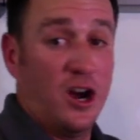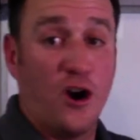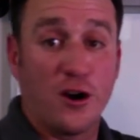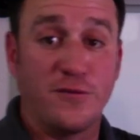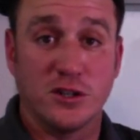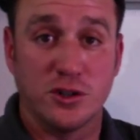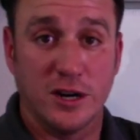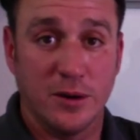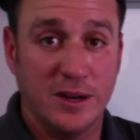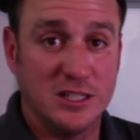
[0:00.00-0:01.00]
artificial
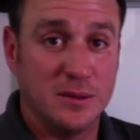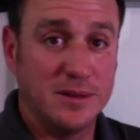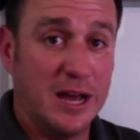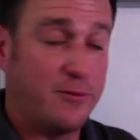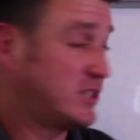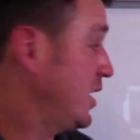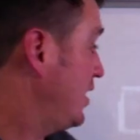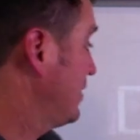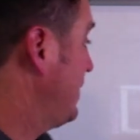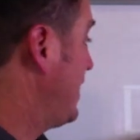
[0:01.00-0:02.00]
airways. Now, if we
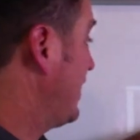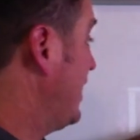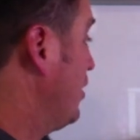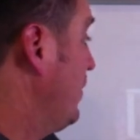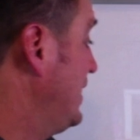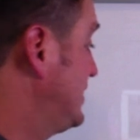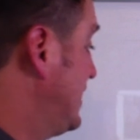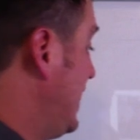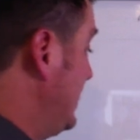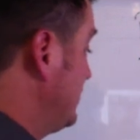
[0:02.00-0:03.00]
talk about airway
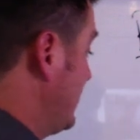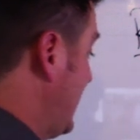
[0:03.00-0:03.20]
size with